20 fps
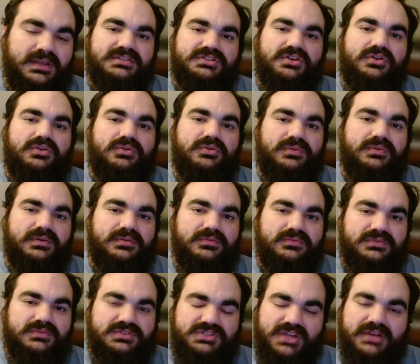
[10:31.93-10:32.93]
So
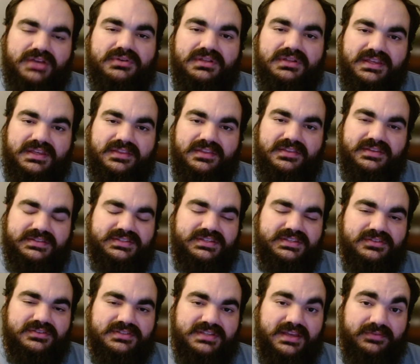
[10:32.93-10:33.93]
generally the
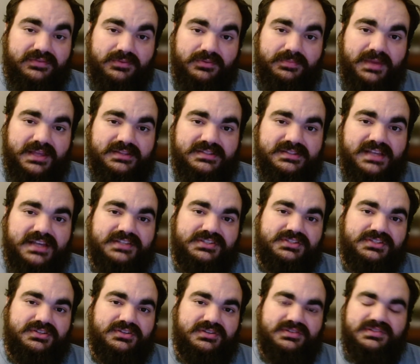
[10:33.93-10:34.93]
skill set for pen
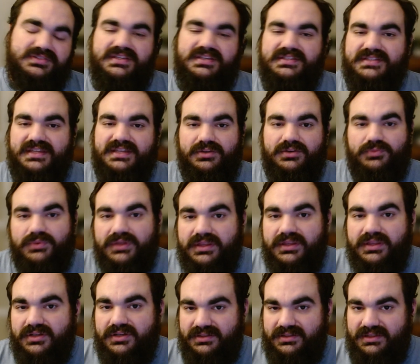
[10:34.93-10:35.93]
testers is getting really
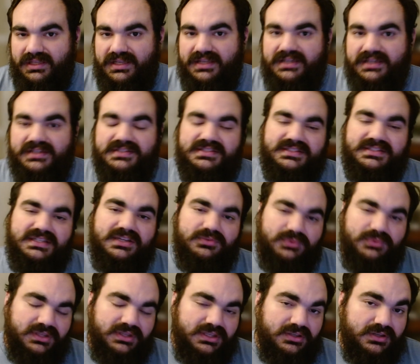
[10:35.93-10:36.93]
good at Linux, getting
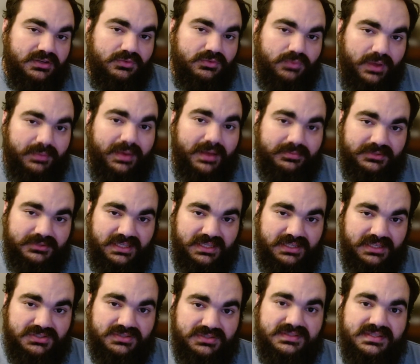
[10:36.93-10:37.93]
really good at web
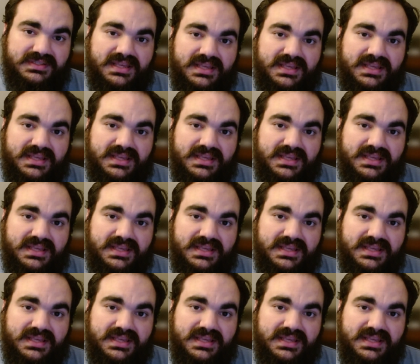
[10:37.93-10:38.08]
applications.